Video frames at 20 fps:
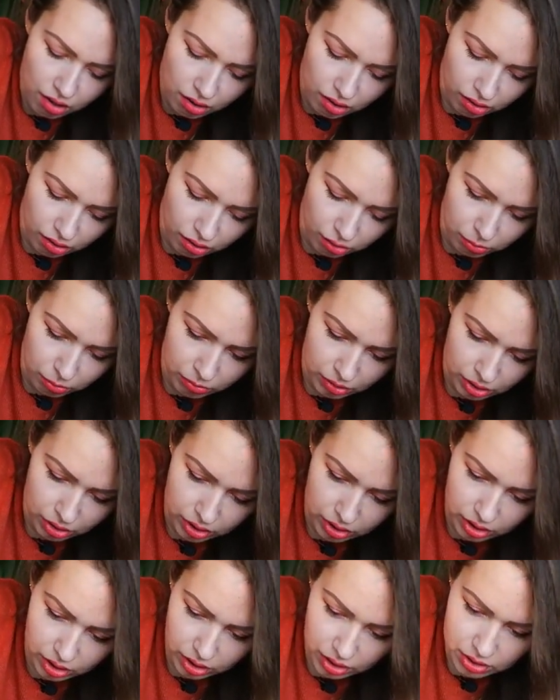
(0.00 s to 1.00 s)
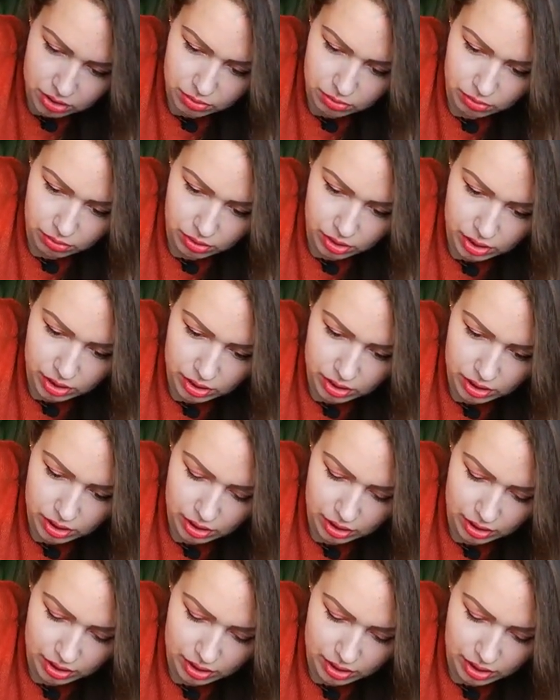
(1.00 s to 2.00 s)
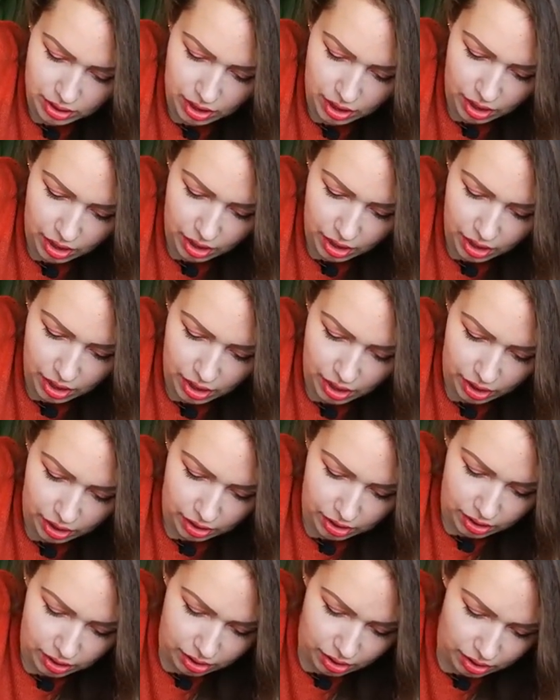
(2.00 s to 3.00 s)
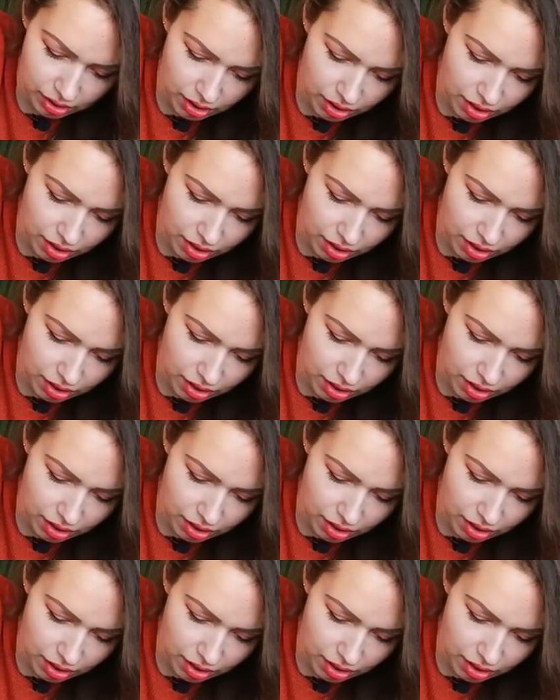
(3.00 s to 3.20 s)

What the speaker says: Oh my gosh, what is that?